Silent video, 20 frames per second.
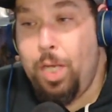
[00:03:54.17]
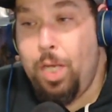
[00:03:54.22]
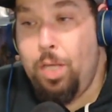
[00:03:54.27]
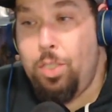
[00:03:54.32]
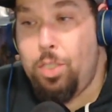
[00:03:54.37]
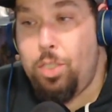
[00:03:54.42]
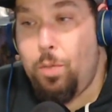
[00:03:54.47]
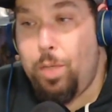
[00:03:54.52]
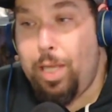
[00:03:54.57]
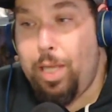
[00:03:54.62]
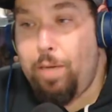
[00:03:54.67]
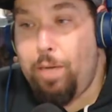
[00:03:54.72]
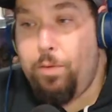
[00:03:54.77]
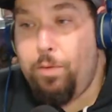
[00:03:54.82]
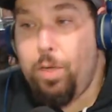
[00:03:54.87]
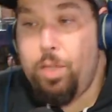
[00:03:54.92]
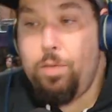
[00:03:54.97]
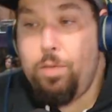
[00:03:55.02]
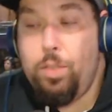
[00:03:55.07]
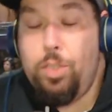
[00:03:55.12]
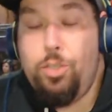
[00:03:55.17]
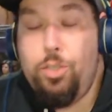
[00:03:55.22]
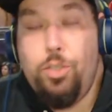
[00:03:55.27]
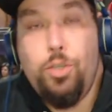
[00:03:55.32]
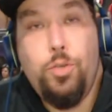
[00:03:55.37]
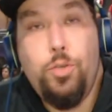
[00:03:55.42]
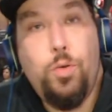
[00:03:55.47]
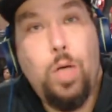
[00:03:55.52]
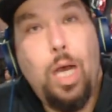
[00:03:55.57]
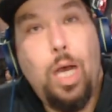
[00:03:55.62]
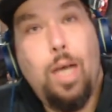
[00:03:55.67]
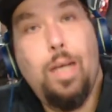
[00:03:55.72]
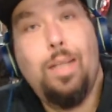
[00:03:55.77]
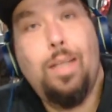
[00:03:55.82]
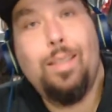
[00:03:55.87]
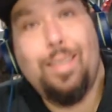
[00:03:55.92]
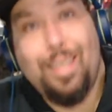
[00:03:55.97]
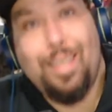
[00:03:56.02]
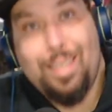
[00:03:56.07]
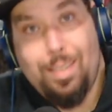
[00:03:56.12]
So without further ado,
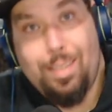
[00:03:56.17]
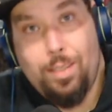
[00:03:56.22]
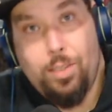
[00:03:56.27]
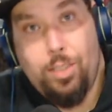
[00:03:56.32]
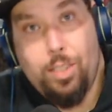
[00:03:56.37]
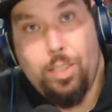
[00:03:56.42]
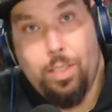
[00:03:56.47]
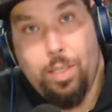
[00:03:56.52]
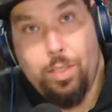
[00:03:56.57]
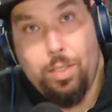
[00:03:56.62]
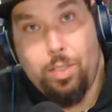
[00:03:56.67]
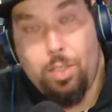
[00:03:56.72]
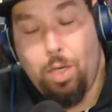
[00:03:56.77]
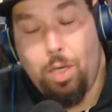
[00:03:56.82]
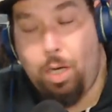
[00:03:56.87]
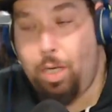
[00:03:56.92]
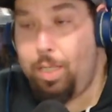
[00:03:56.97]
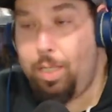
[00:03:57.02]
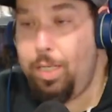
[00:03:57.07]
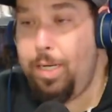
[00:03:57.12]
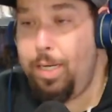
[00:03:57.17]
let's listen to the song